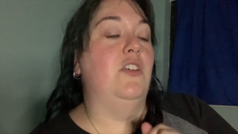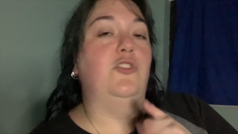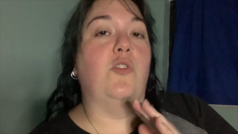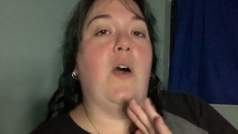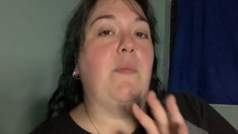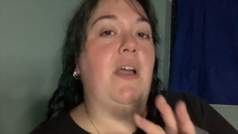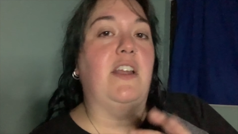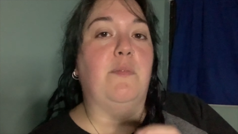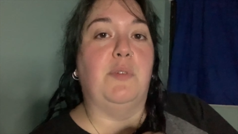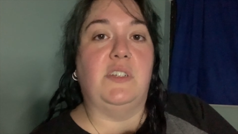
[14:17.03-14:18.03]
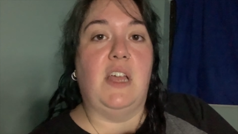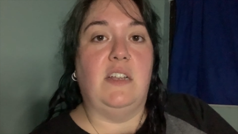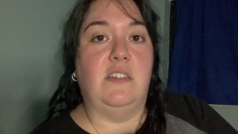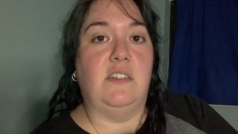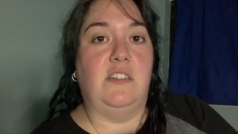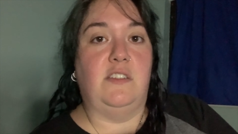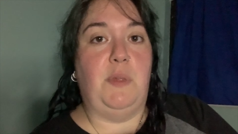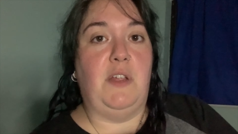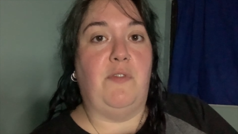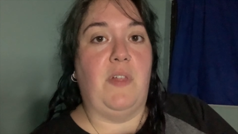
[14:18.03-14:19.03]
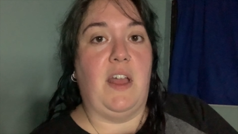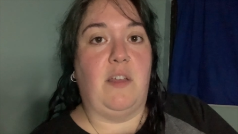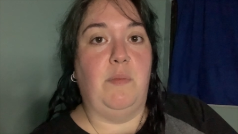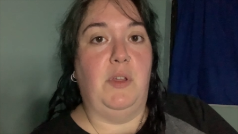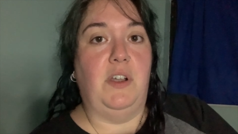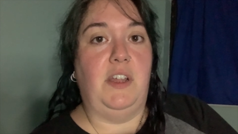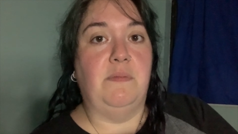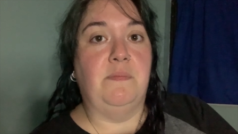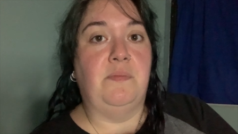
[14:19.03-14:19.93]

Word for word: So I'm not gonna pretend to speak for that community.